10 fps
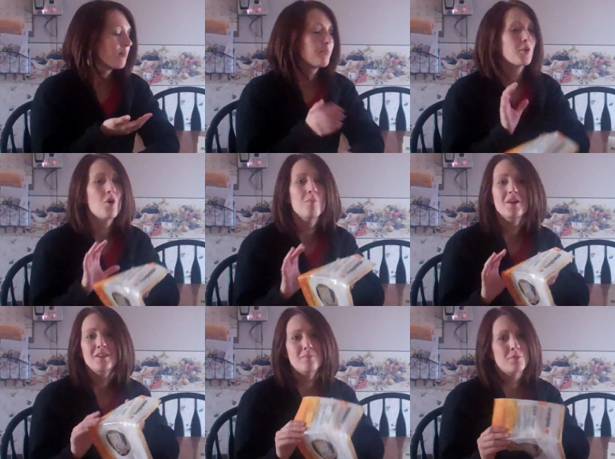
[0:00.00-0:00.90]
But all
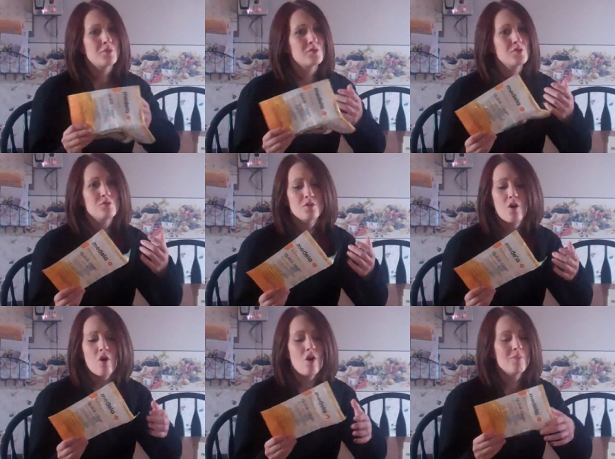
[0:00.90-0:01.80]
my nipples, you saw
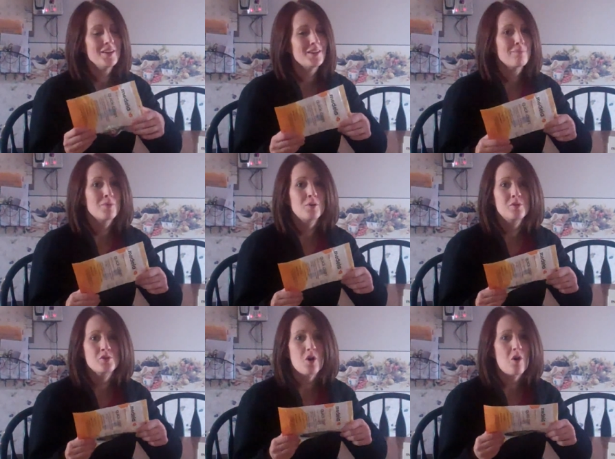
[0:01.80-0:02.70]
all my nipples,